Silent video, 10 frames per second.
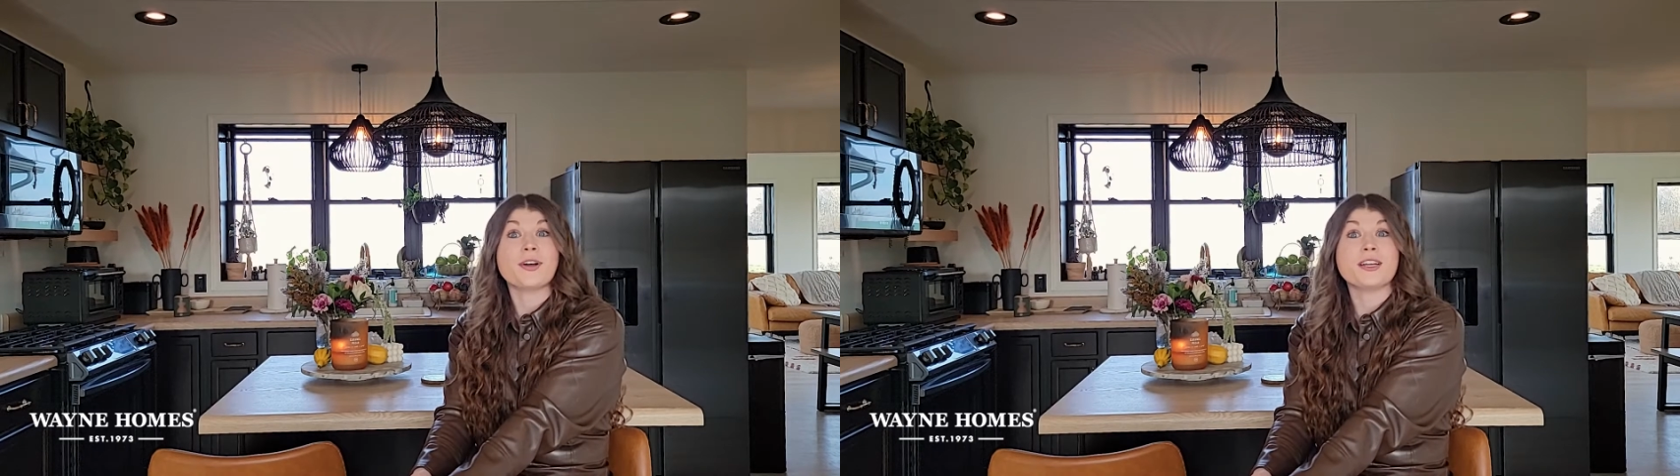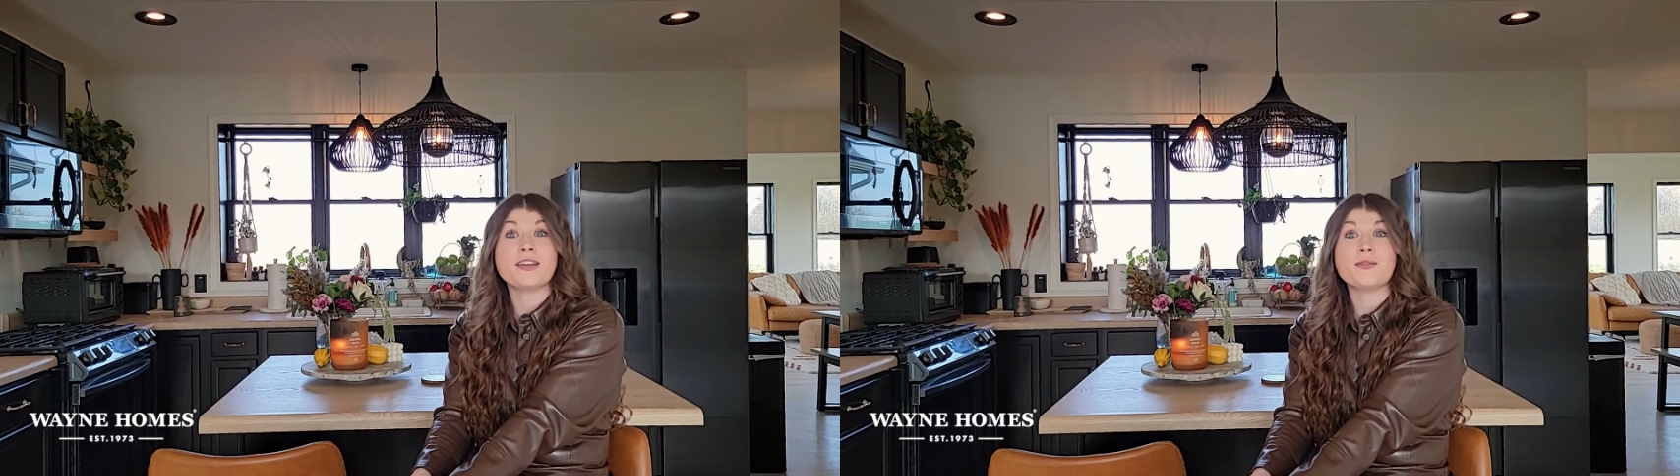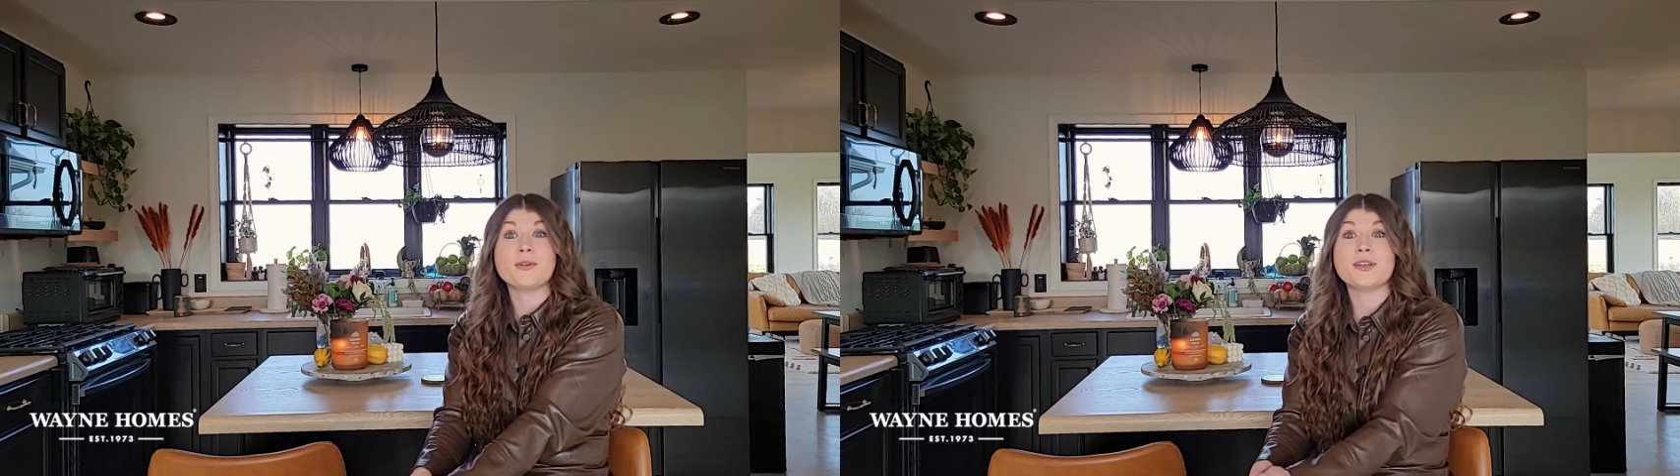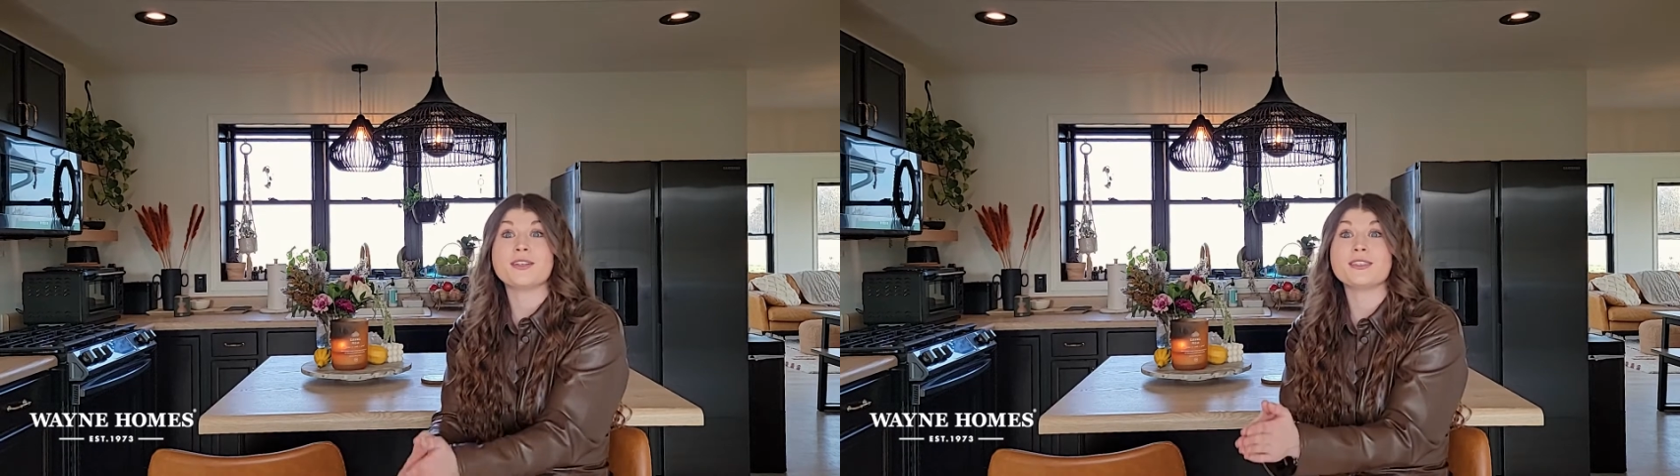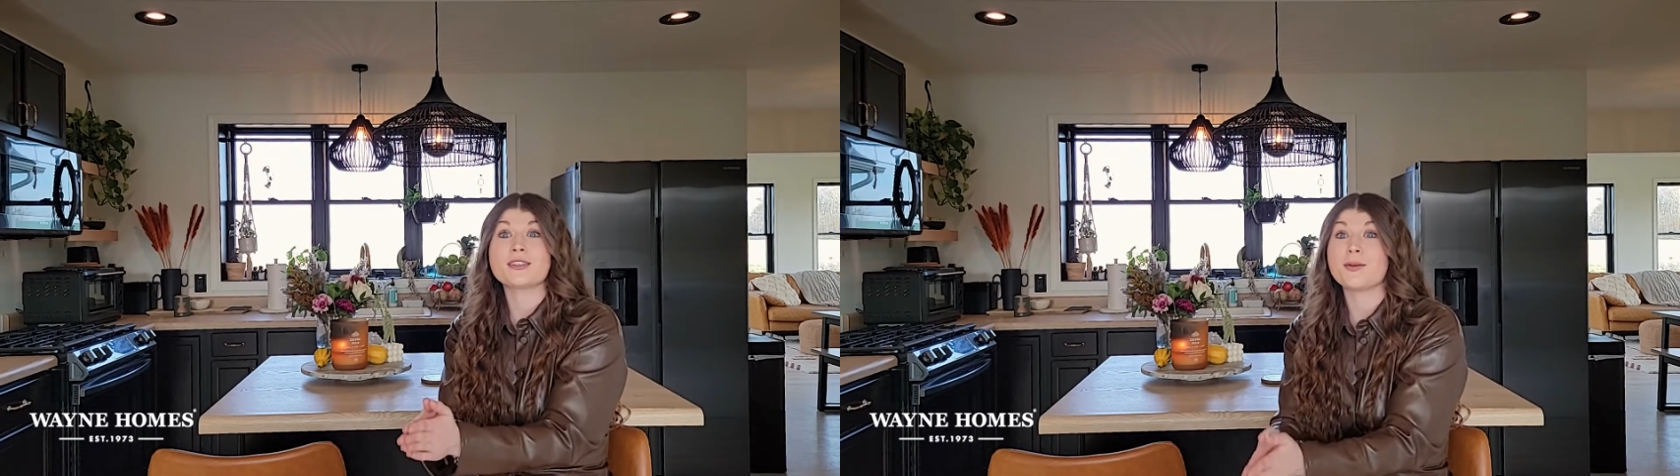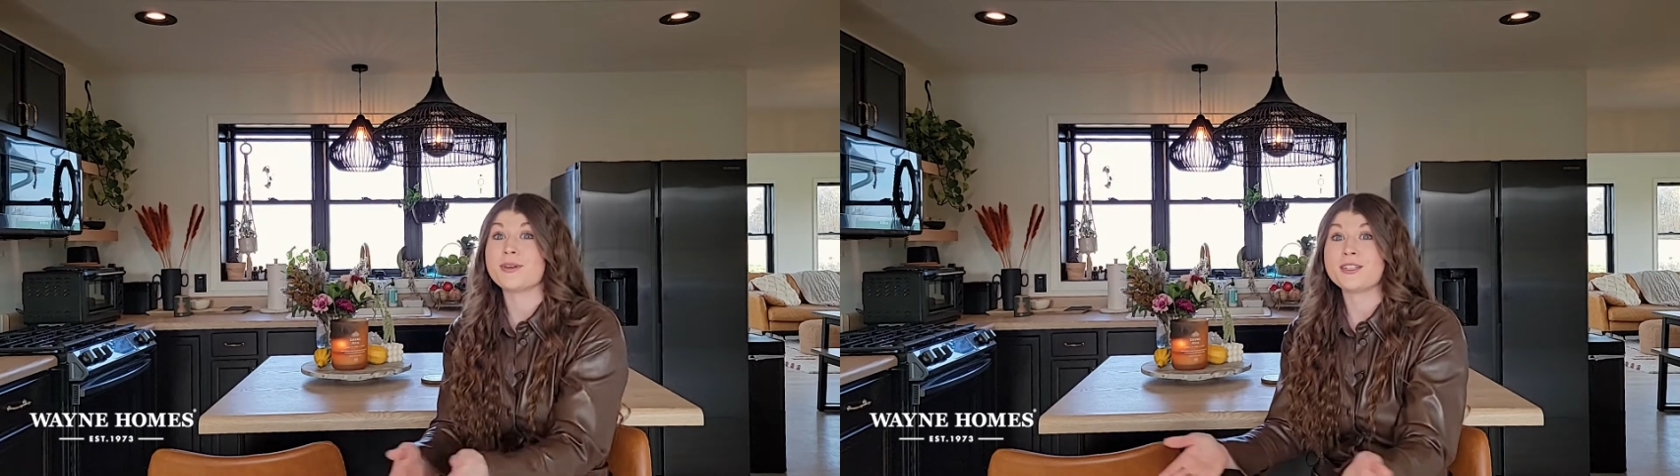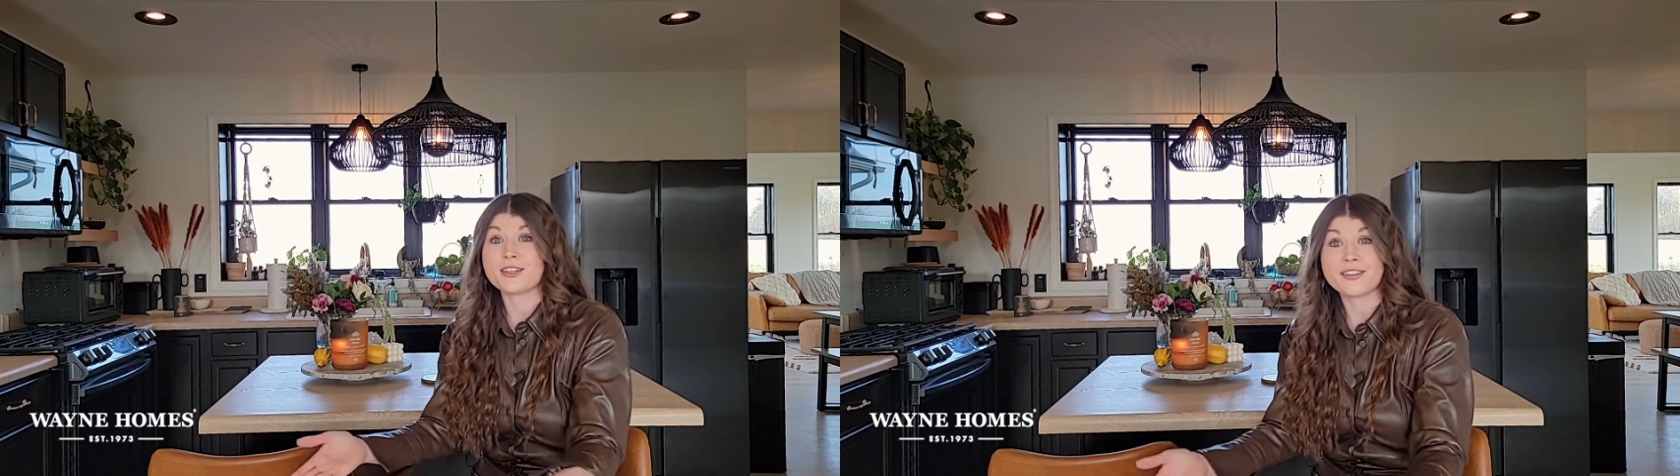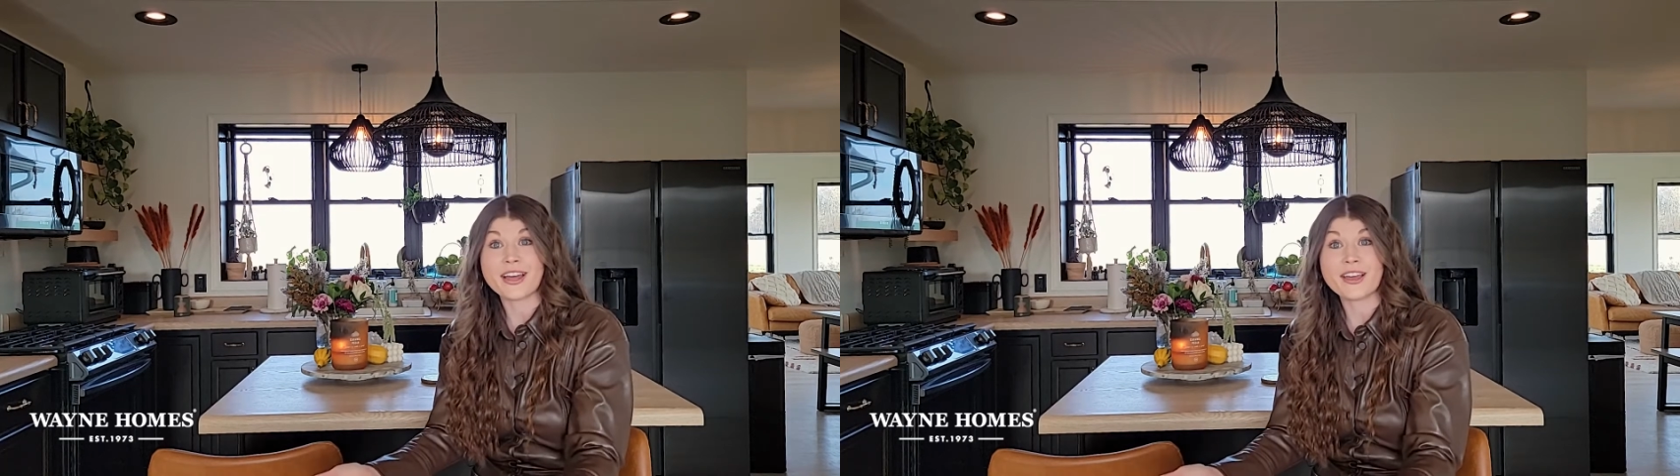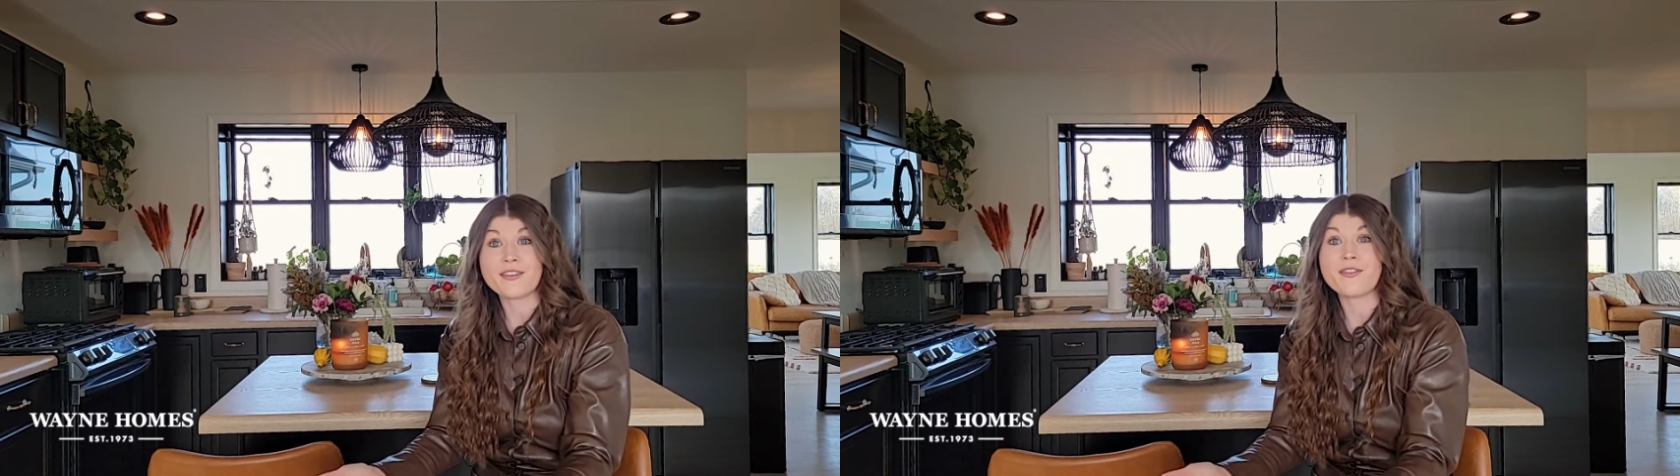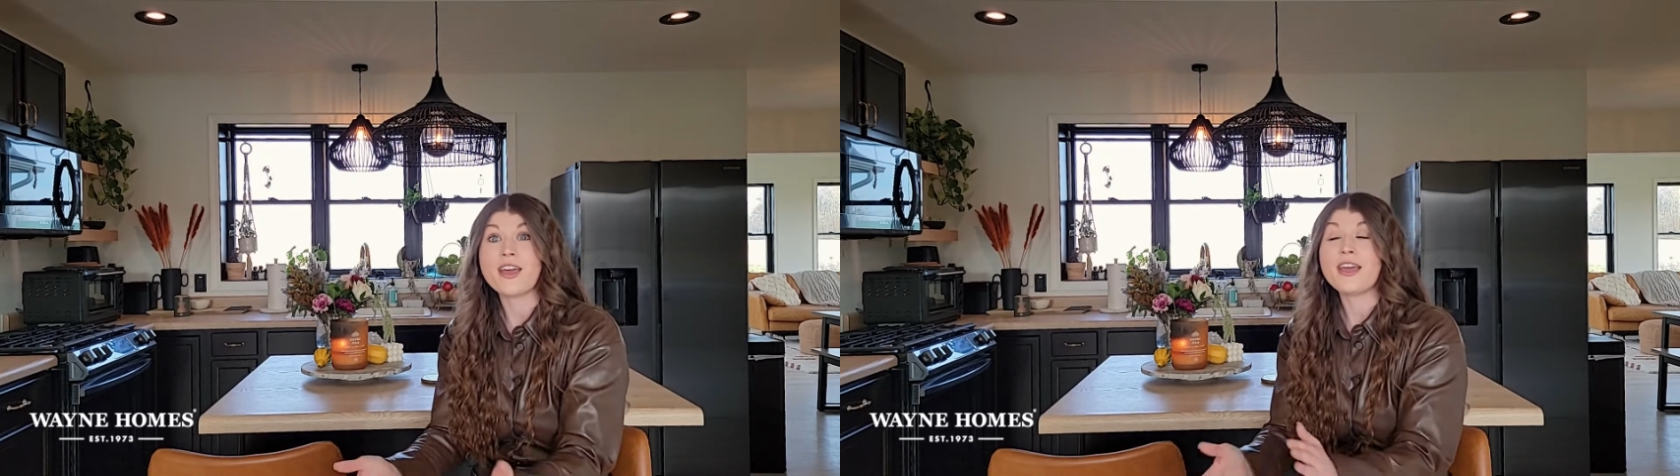wanted was coming to life,